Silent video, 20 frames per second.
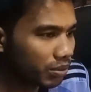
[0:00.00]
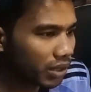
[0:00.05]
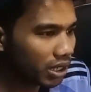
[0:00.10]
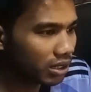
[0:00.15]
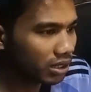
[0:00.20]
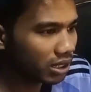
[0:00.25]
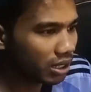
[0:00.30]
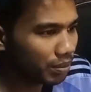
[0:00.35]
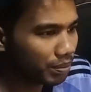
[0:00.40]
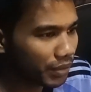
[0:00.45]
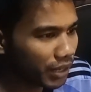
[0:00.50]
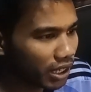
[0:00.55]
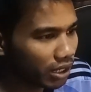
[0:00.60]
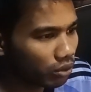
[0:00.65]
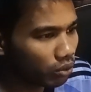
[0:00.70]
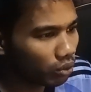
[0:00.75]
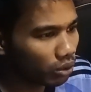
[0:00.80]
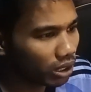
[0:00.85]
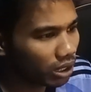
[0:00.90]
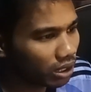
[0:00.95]
but the
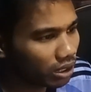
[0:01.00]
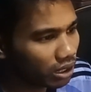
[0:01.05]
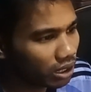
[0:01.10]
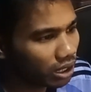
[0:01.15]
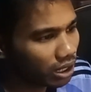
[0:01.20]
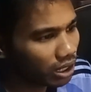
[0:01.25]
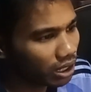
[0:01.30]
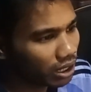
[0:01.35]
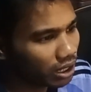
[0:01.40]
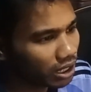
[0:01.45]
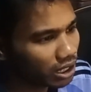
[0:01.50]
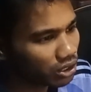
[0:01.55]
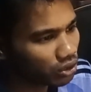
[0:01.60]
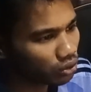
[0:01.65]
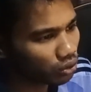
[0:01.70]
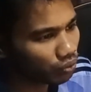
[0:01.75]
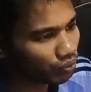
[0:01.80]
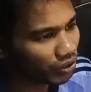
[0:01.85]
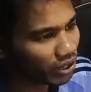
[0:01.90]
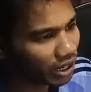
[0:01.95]
main one is
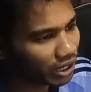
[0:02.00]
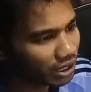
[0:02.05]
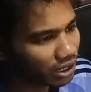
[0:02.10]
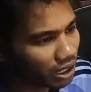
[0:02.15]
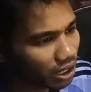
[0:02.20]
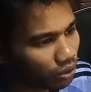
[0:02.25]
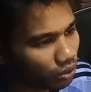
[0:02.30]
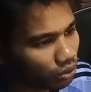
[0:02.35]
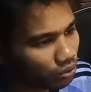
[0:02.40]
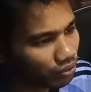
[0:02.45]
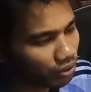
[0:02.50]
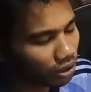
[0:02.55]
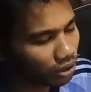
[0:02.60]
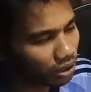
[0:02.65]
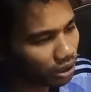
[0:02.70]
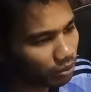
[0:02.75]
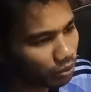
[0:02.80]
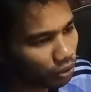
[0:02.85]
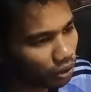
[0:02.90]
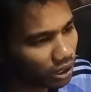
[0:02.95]
to find out for
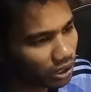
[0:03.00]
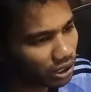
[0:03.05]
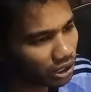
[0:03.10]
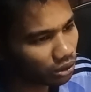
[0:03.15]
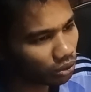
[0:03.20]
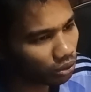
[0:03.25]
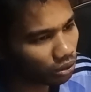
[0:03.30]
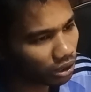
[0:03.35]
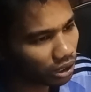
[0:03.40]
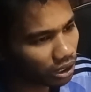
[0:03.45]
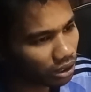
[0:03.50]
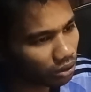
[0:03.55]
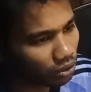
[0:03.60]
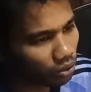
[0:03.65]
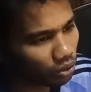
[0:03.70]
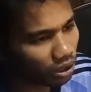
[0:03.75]
the policyholder